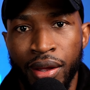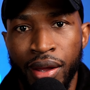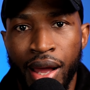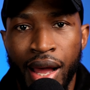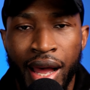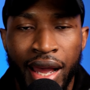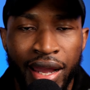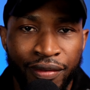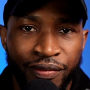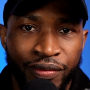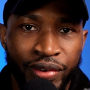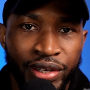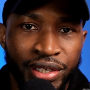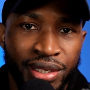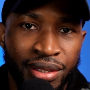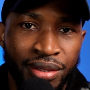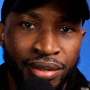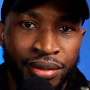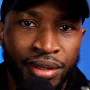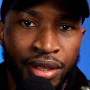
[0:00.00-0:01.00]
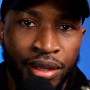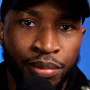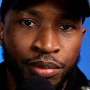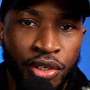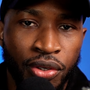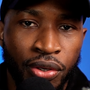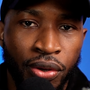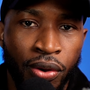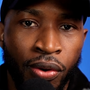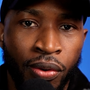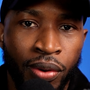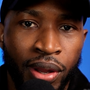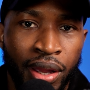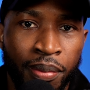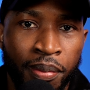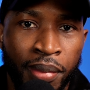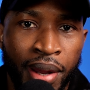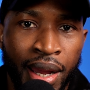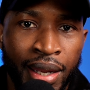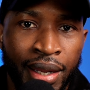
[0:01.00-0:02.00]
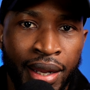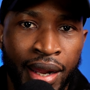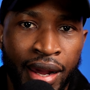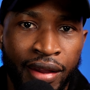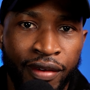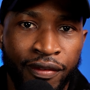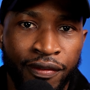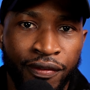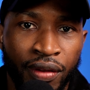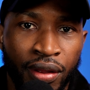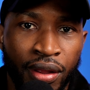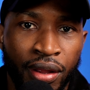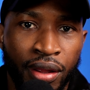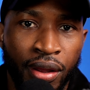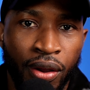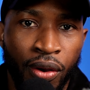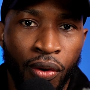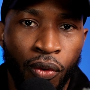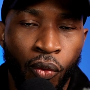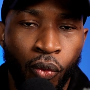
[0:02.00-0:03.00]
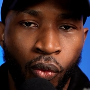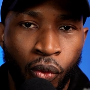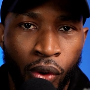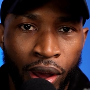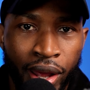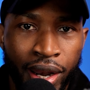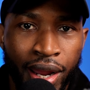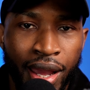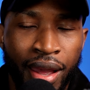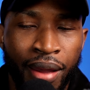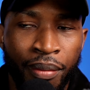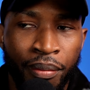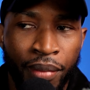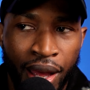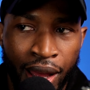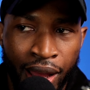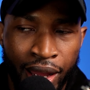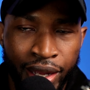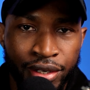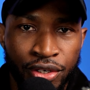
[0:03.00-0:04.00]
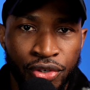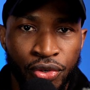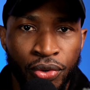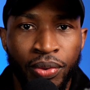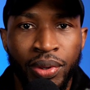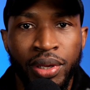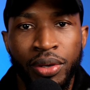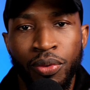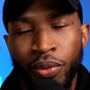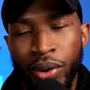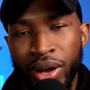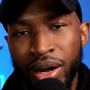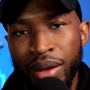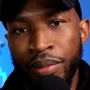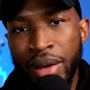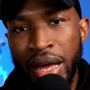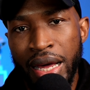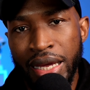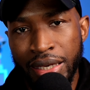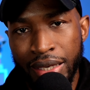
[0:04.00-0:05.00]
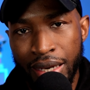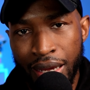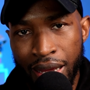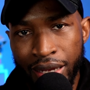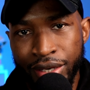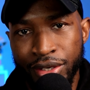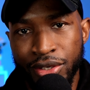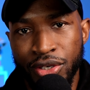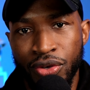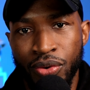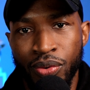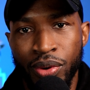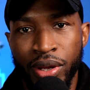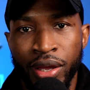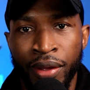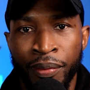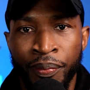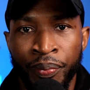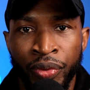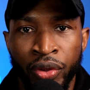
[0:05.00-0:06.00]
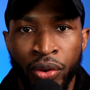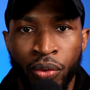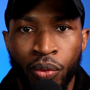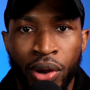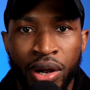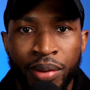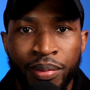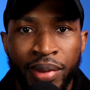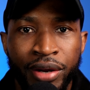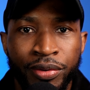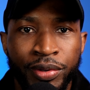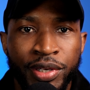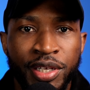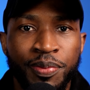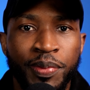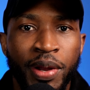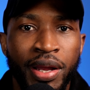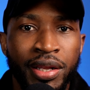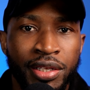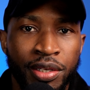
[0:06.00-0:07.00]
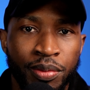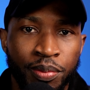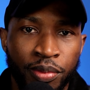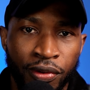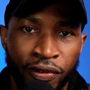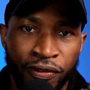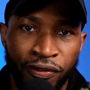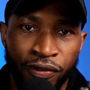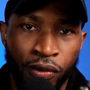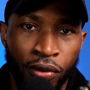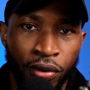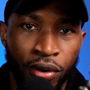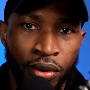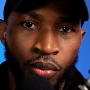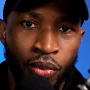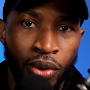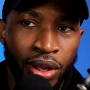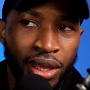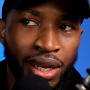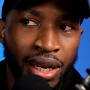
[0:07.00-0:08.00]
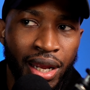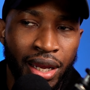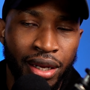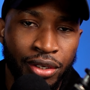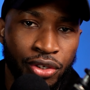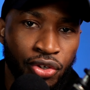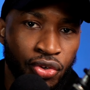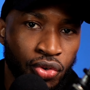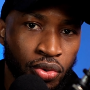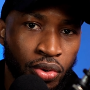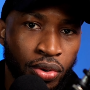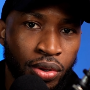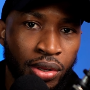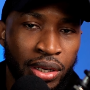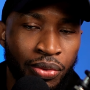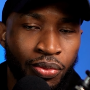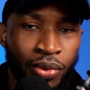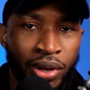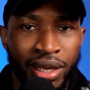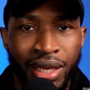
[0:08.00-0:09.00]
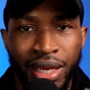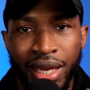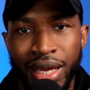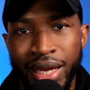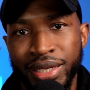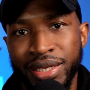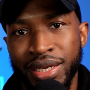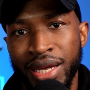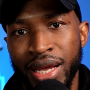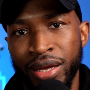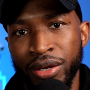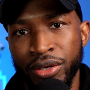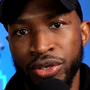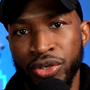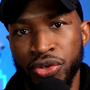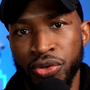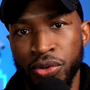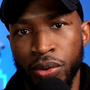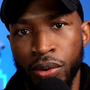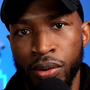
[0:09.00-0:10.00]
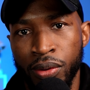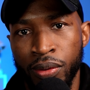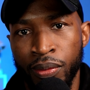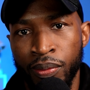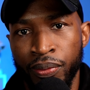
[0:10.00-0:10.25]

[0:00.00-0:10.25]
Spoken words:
I envision them to go in my life? What am I doing? What am I not doing? What am I responsible for? What can I control and what can't I control?